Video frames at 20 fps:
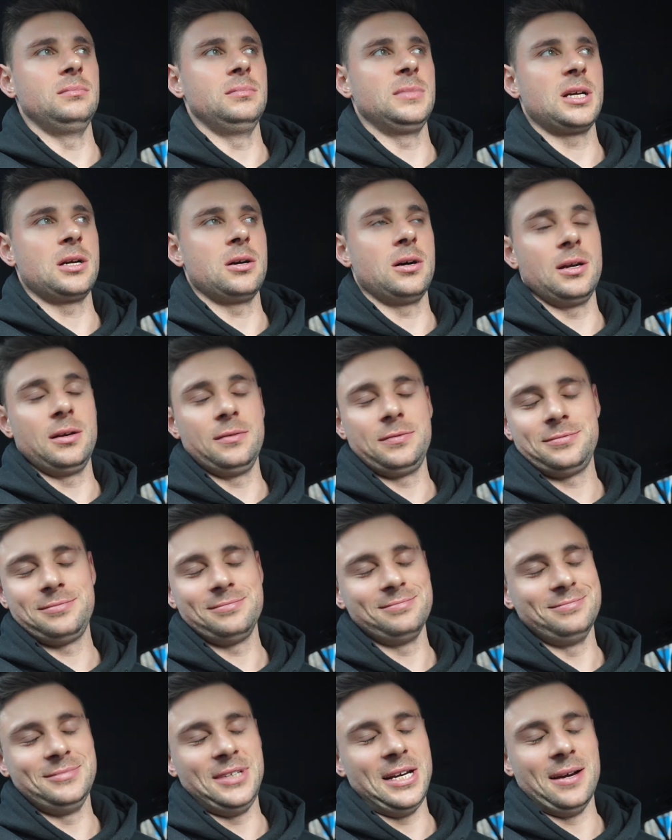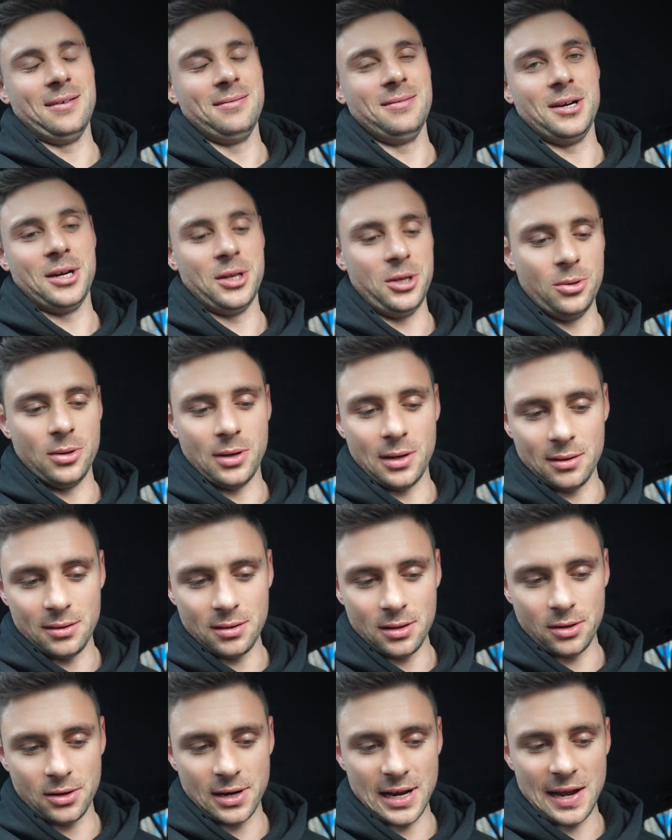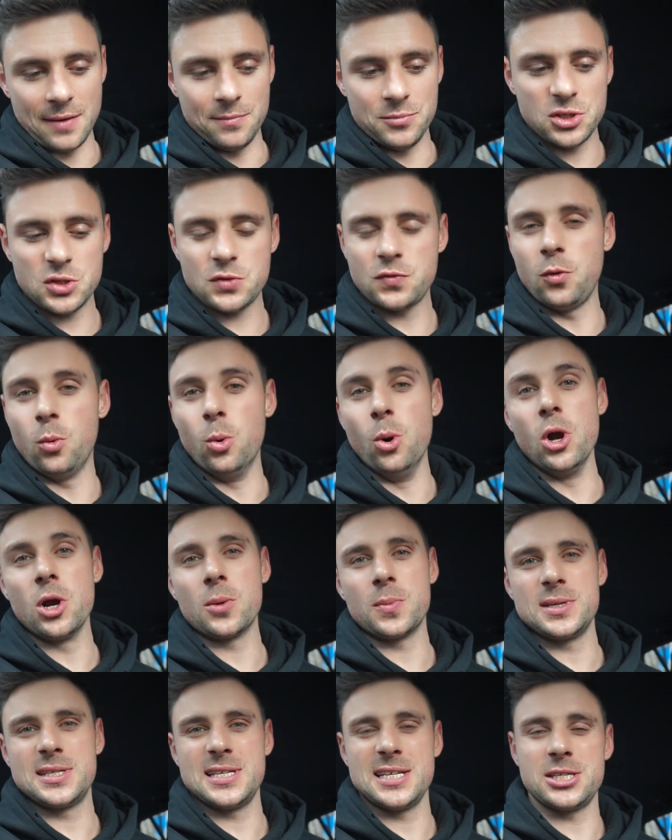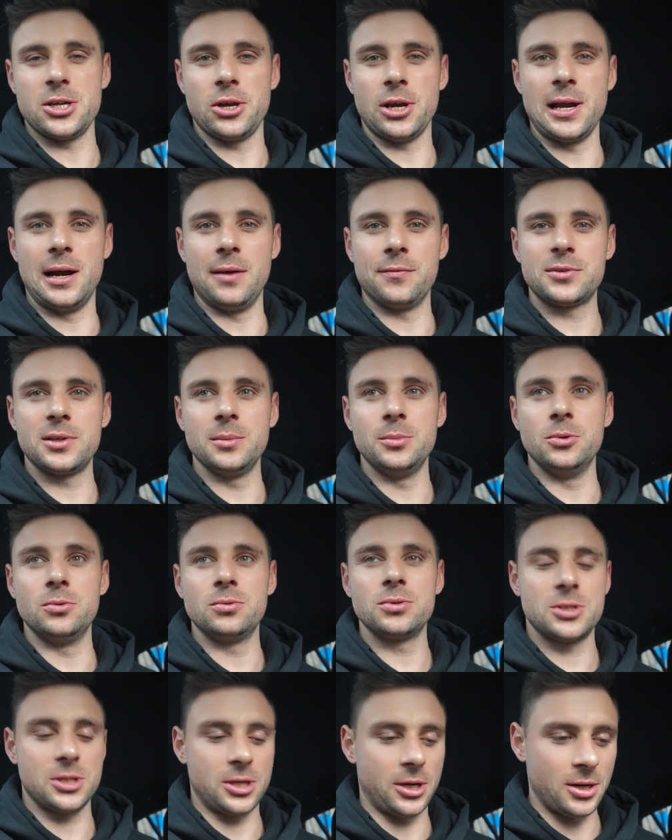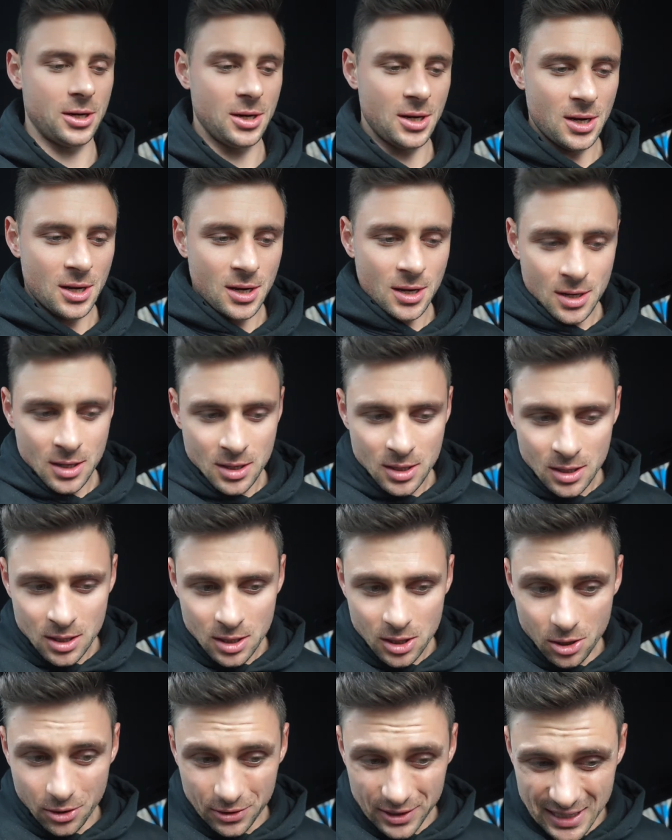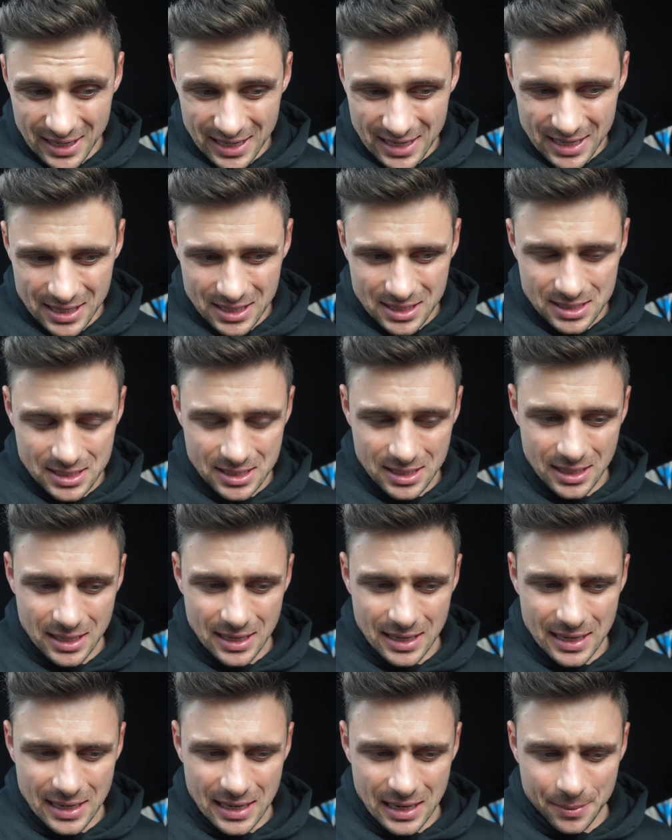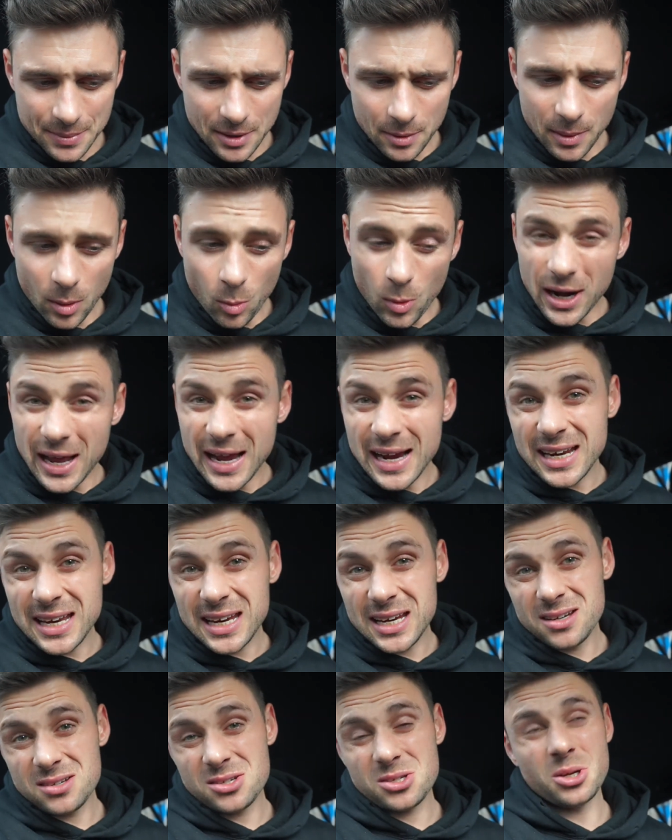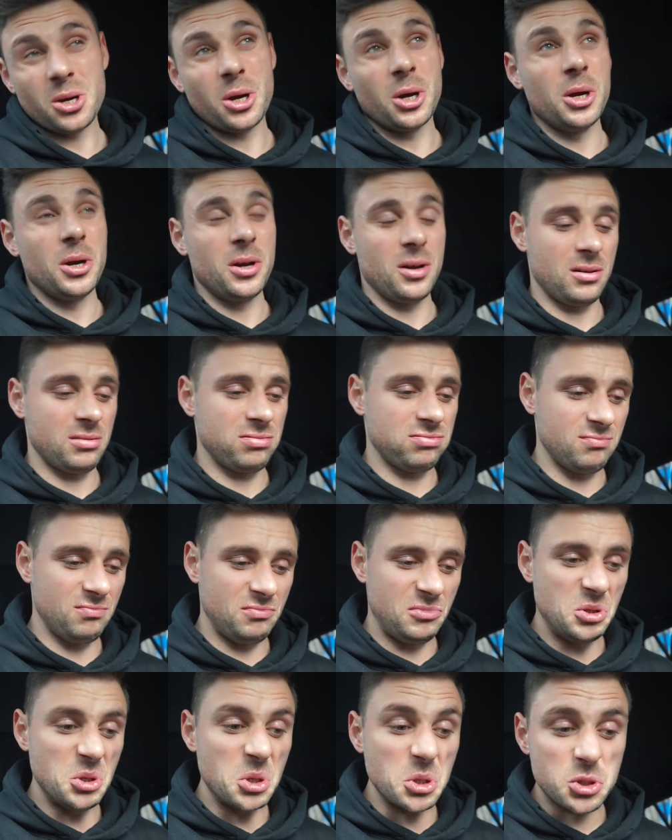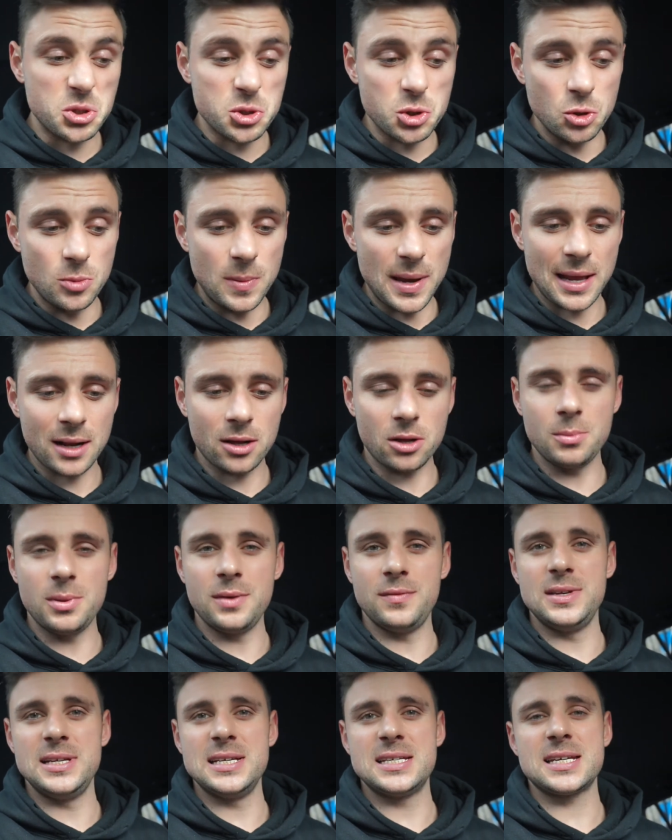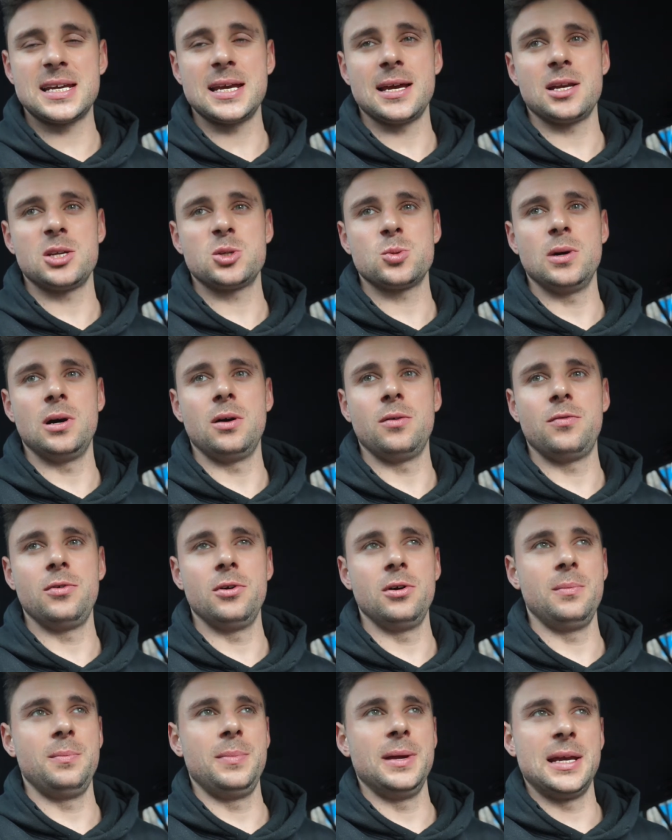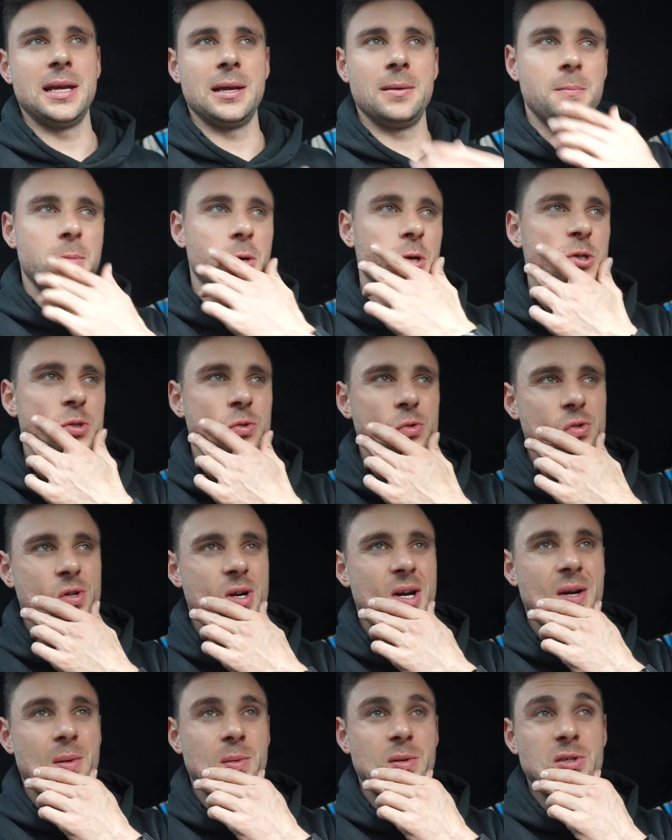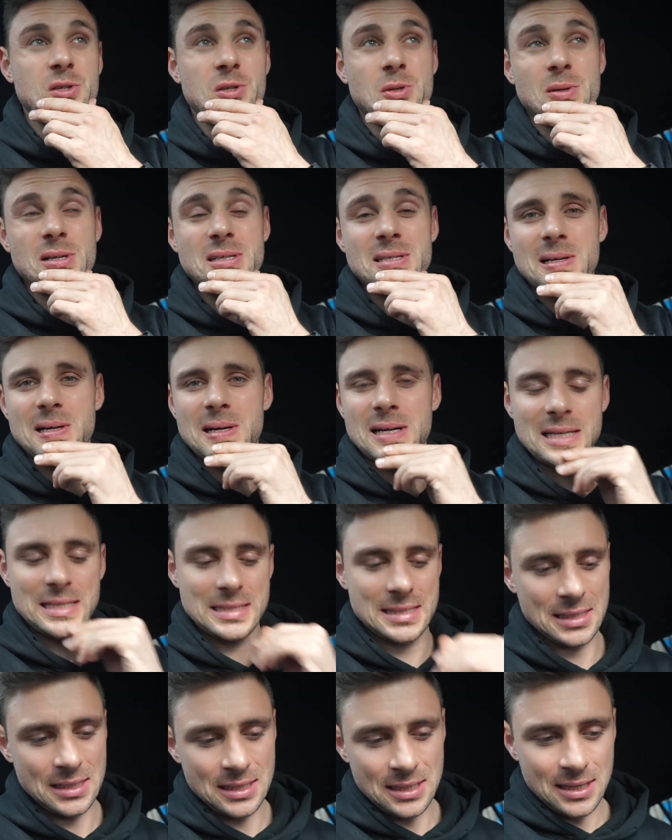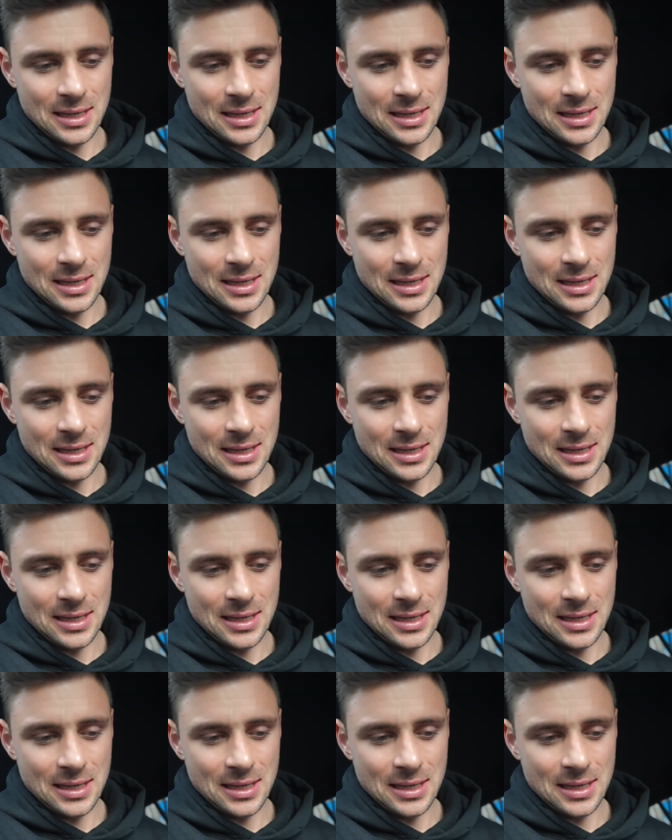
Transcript: they kind of, yeah, I knew I, I got to have them just for work because they're so comfortable. So got these, um, they're at 180, so not too bad. I got a bit of a discount as well for being a personal trainer, which is always nice.